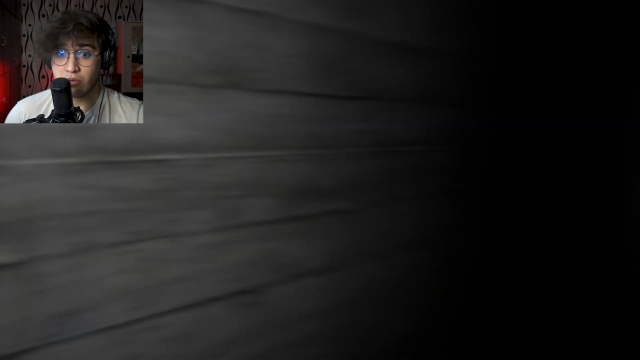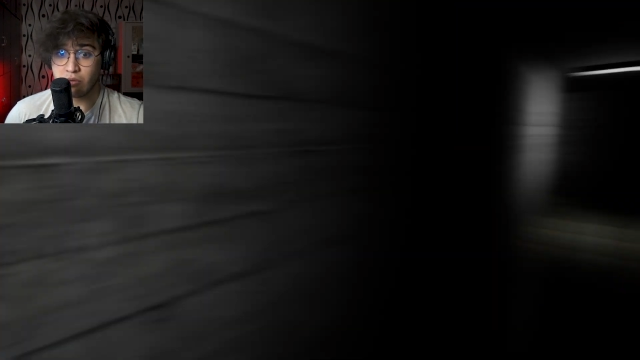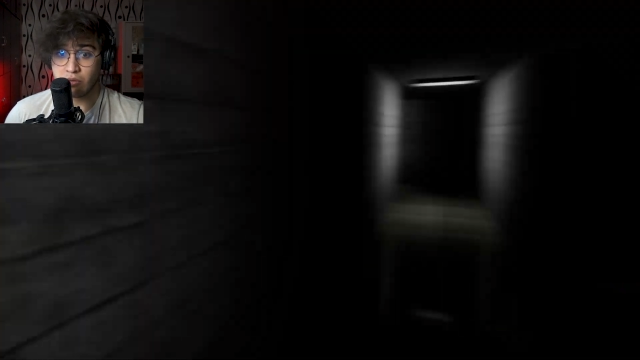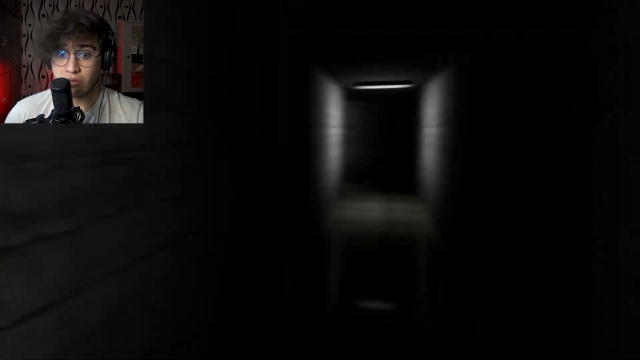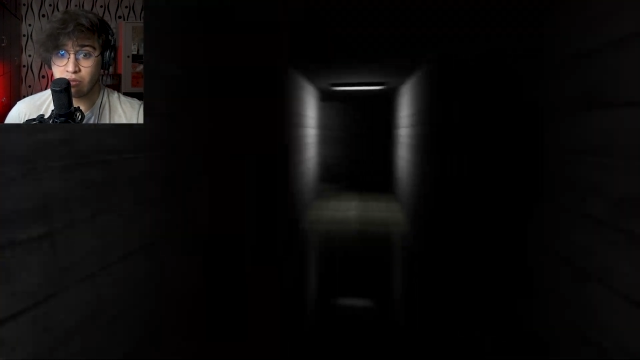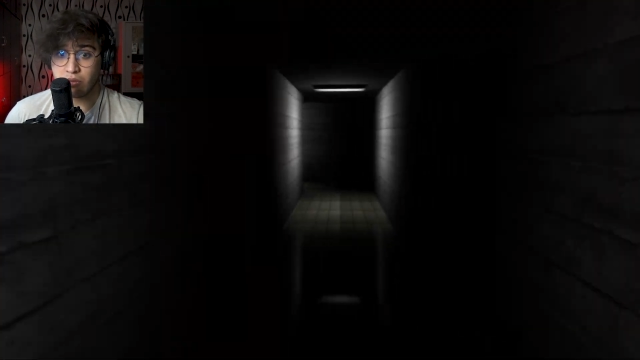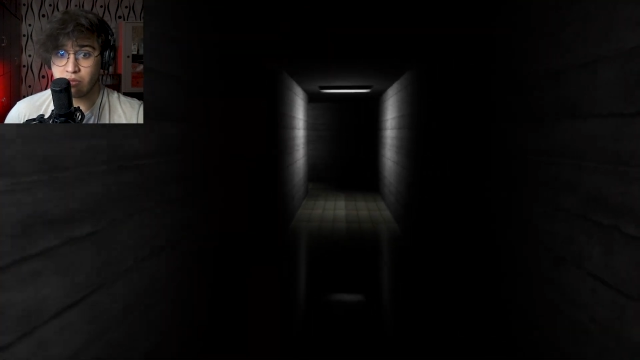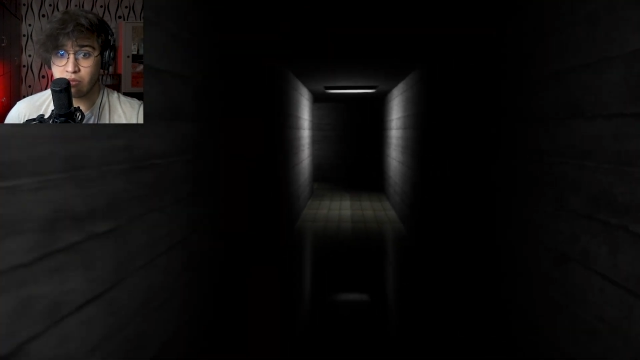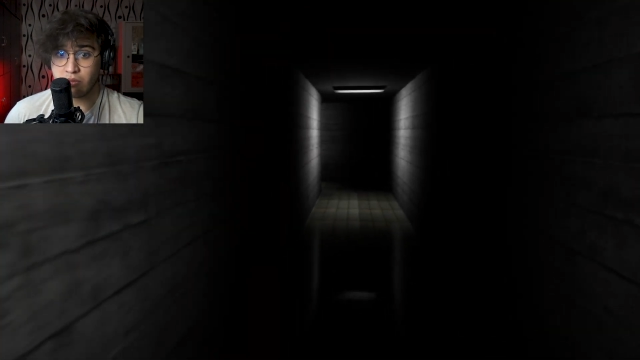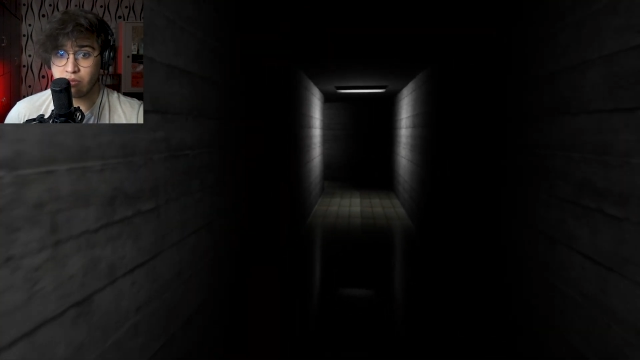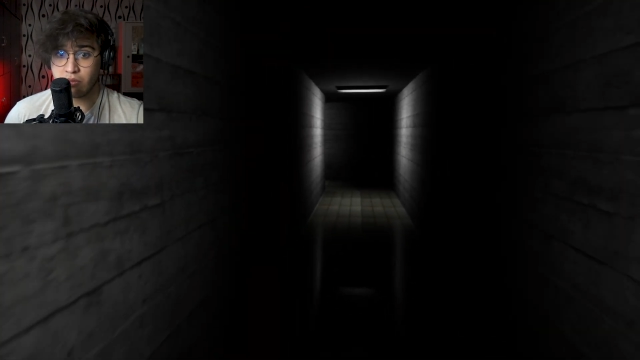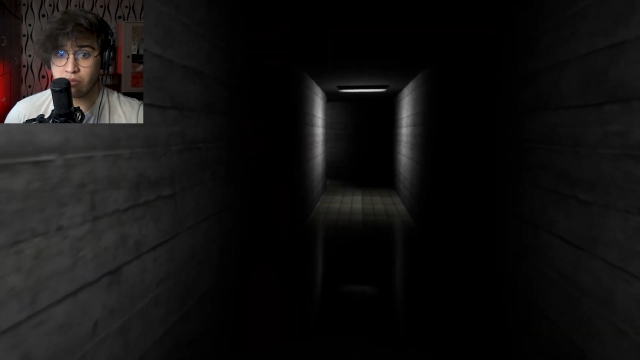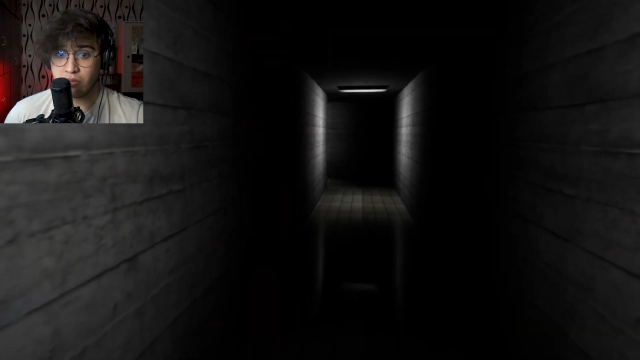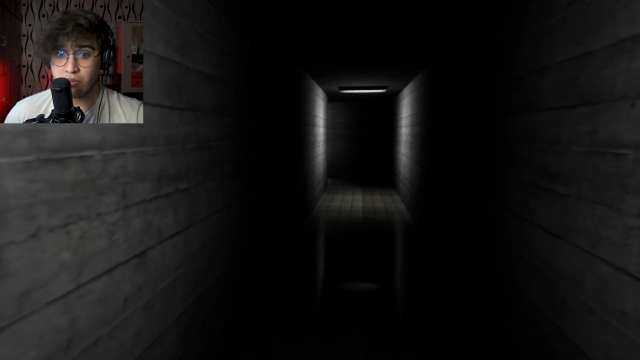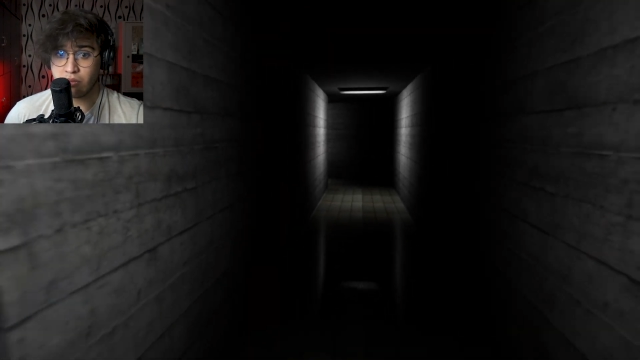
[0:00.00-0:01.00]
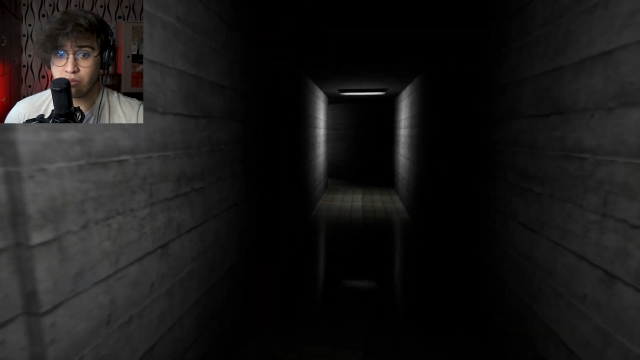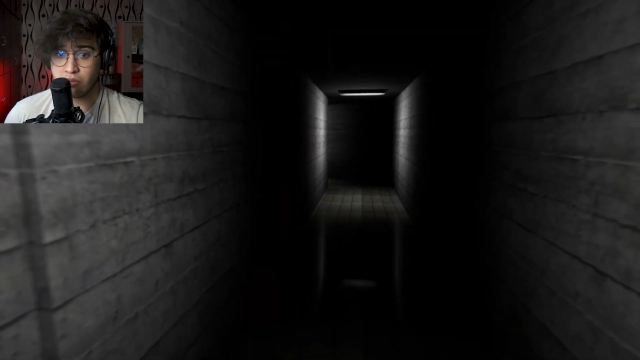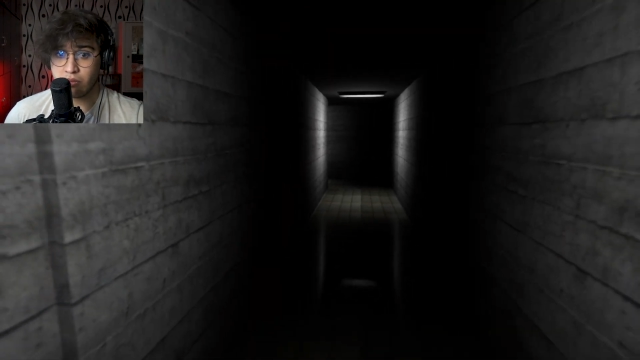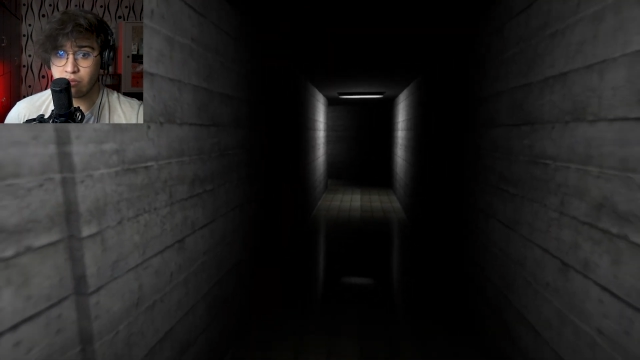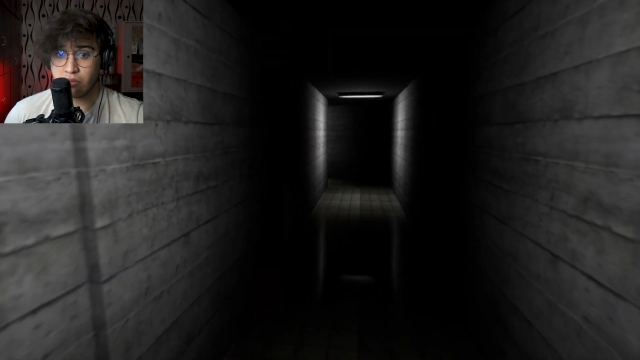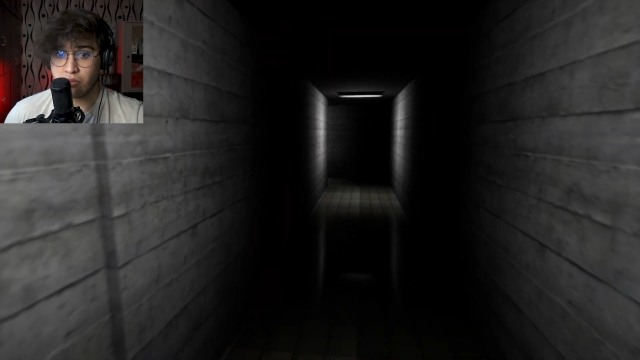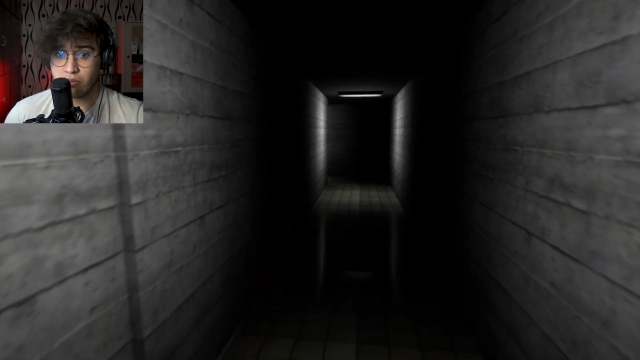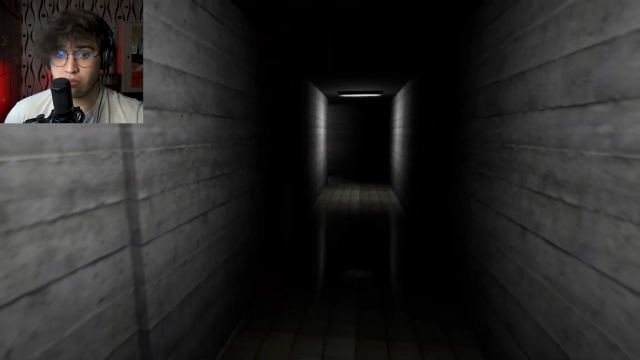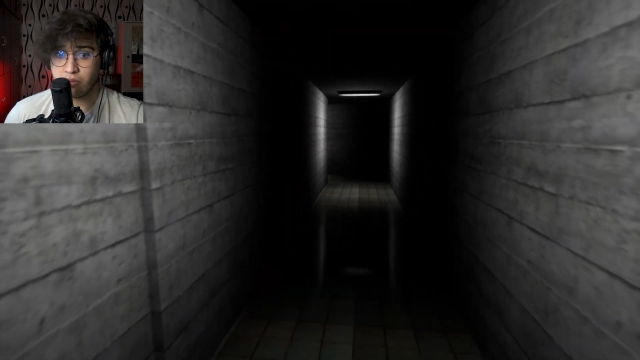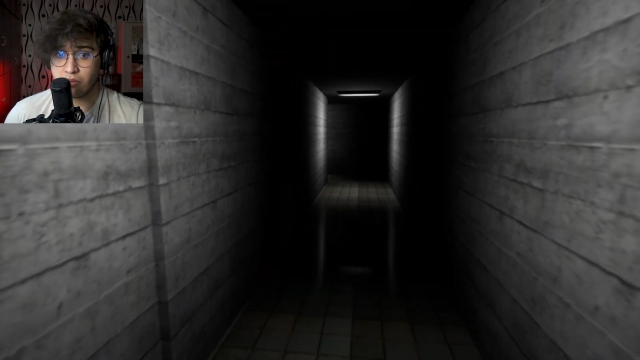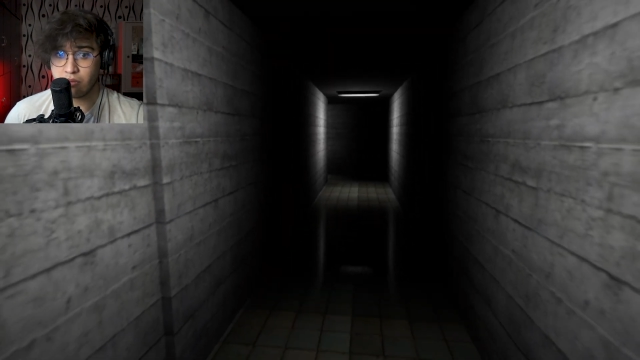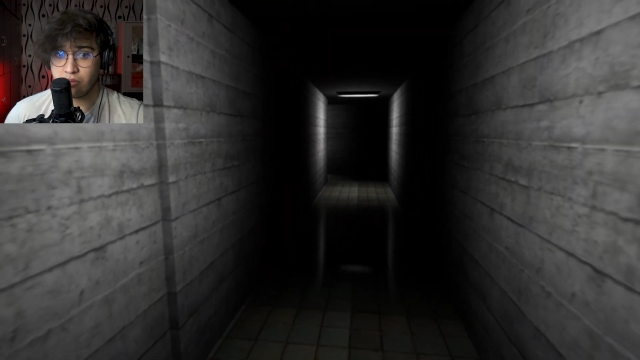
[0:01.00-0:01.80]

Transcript: Nobody speaks.